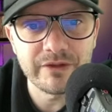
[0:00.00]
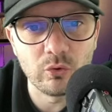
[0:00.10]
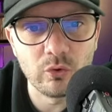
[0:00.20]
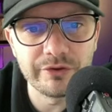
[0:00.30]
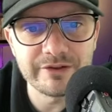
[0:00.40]

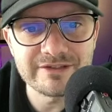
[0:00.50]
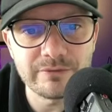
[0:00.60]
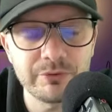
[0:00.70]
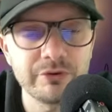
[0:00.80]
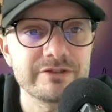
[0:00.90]
All these
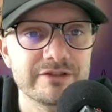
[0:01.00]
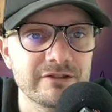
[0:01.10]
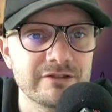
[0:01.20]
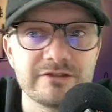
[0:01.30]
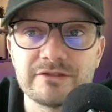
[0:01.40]
periods of
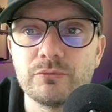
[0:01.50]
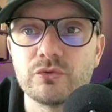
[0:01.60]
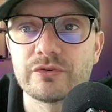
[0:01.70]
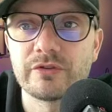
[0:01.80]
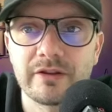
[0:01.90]
the
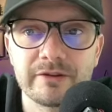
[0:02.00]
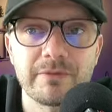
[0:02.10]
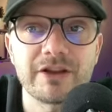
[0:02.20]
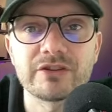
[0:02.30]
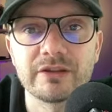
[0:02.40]
distribution,
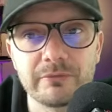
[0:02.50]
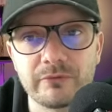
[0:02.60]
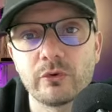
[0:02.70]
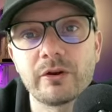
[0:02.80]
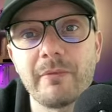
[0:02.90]
especially
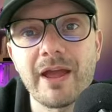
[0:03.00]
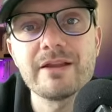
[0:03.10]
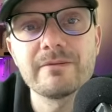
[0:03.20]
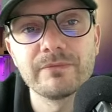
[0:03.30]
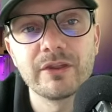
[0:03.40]
before the May.